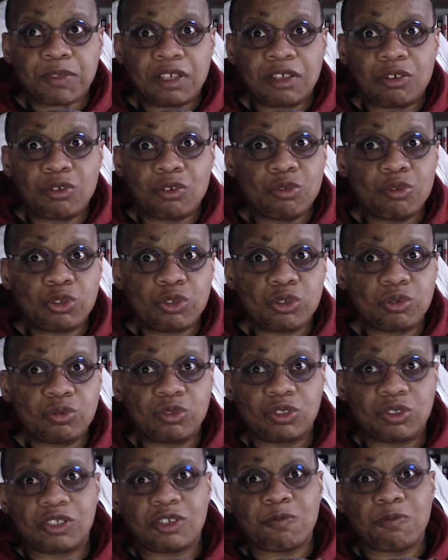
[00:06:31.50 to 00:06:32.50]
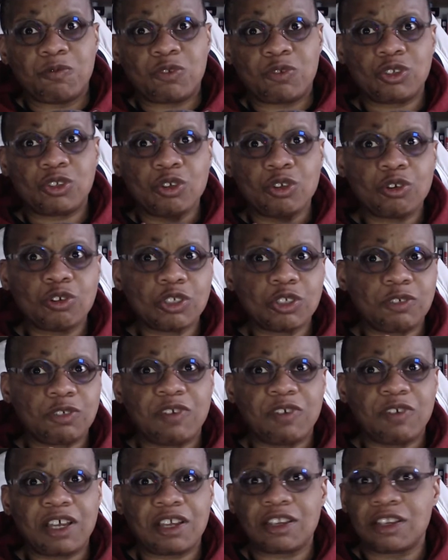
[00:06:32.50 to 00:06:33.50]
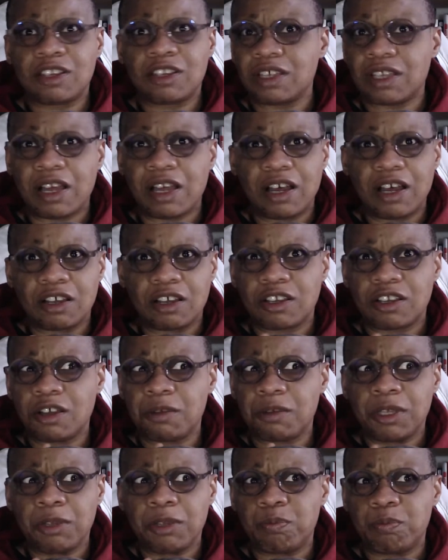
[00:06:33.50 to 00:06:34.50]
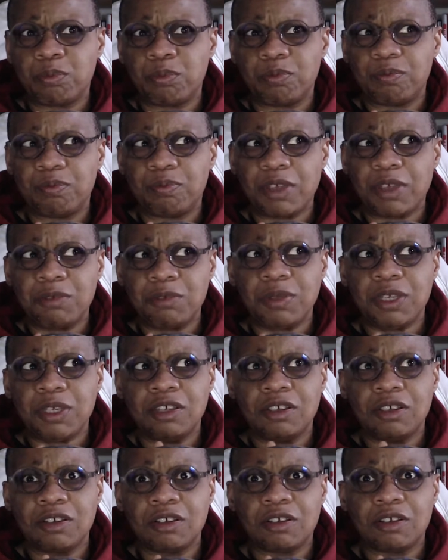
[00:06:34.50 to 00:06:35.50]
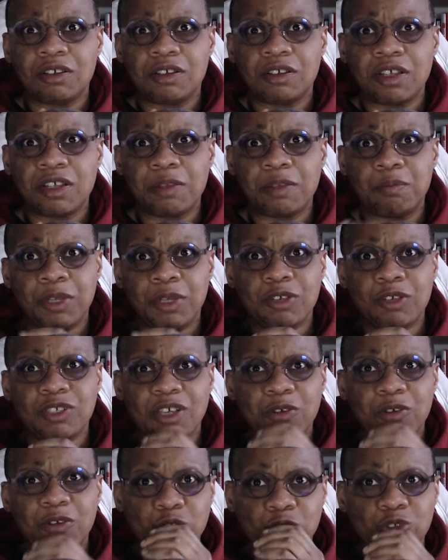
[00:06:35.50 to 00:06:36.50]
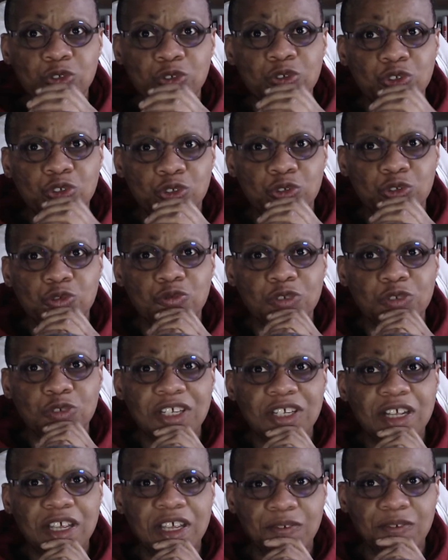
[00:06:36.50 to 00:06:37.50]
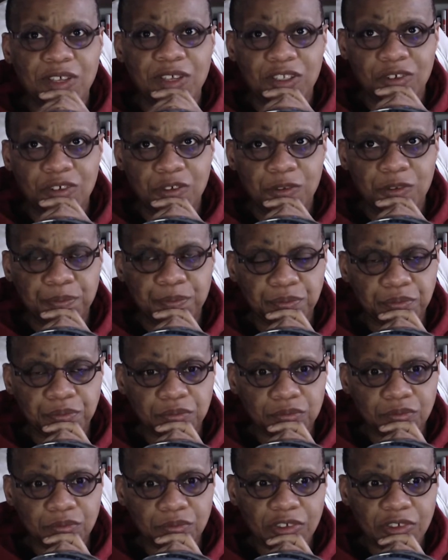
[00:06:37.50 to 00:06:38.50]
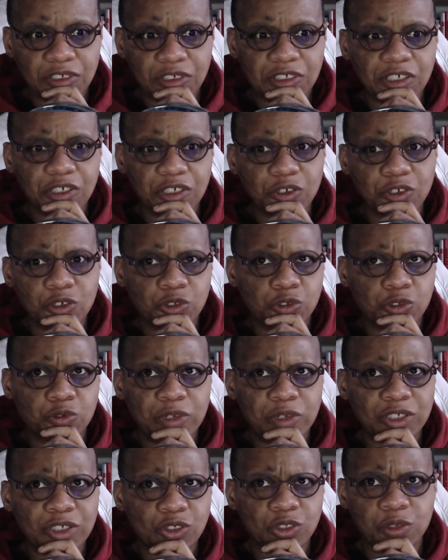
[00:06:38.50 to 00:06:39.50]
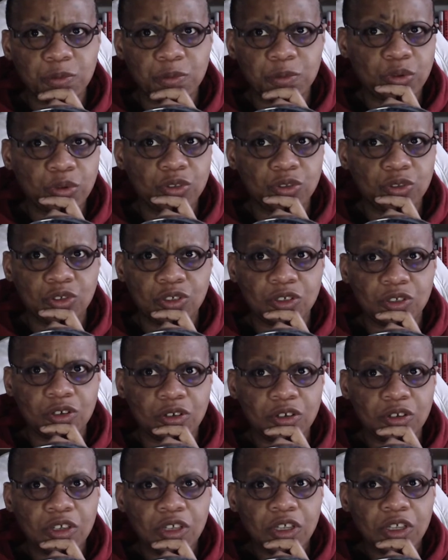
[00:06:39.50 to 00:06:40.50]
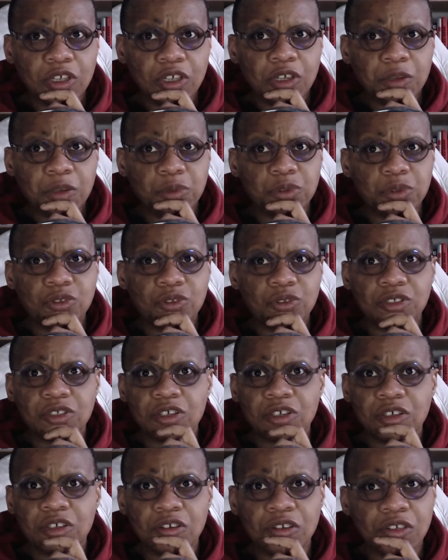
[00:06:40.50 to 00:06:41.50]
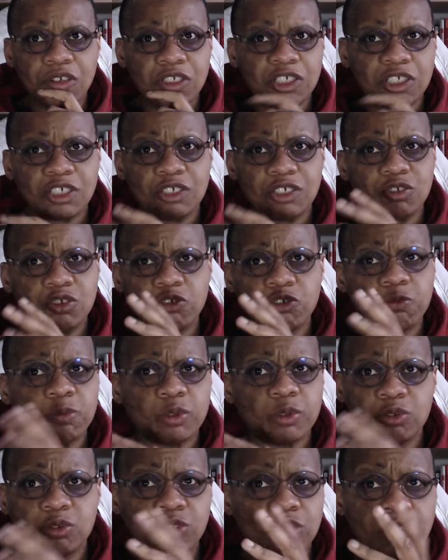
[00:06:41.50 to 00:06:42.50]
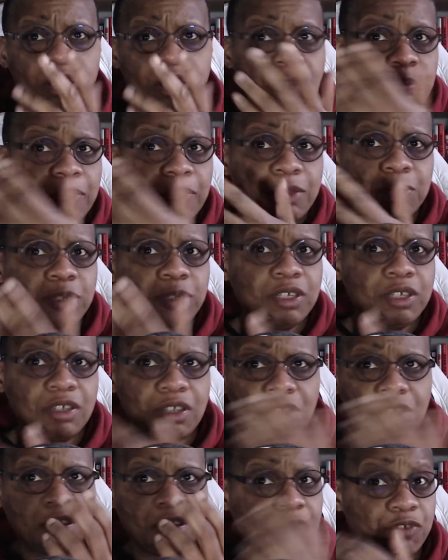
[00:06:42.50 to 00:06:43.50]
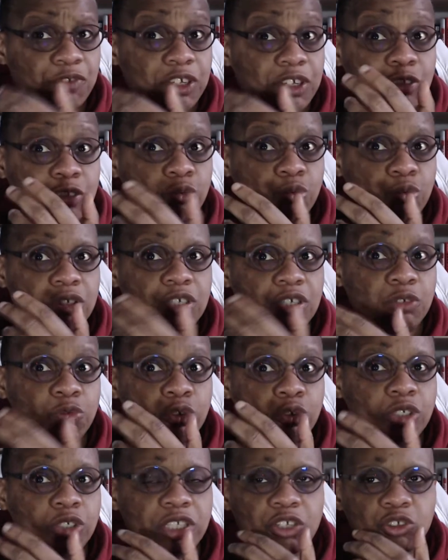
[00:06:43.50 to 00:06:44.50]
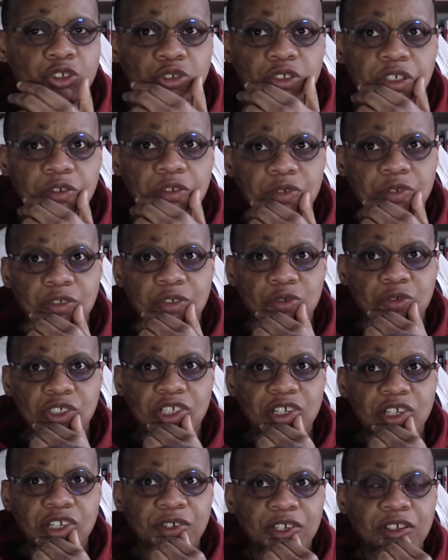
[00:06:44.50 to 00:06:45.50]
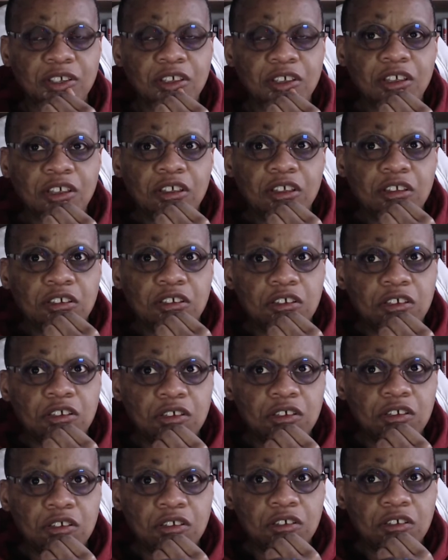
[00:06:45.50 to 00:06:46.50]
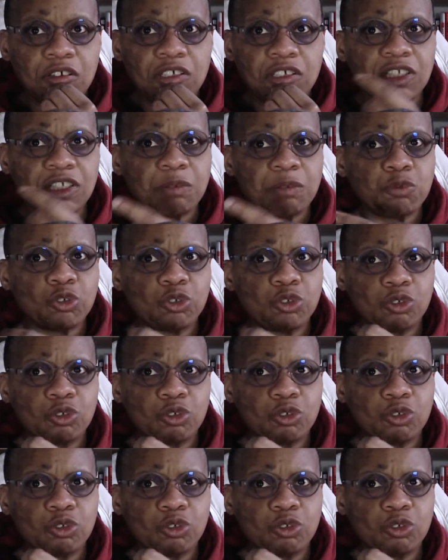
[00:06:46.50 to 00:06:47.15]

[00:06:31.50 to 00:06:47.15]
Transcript: also some songs that are coming maybe because I was used to really like that singer, songwriter, producer, executive producer, and maybe I think he was actually when he was living. His name was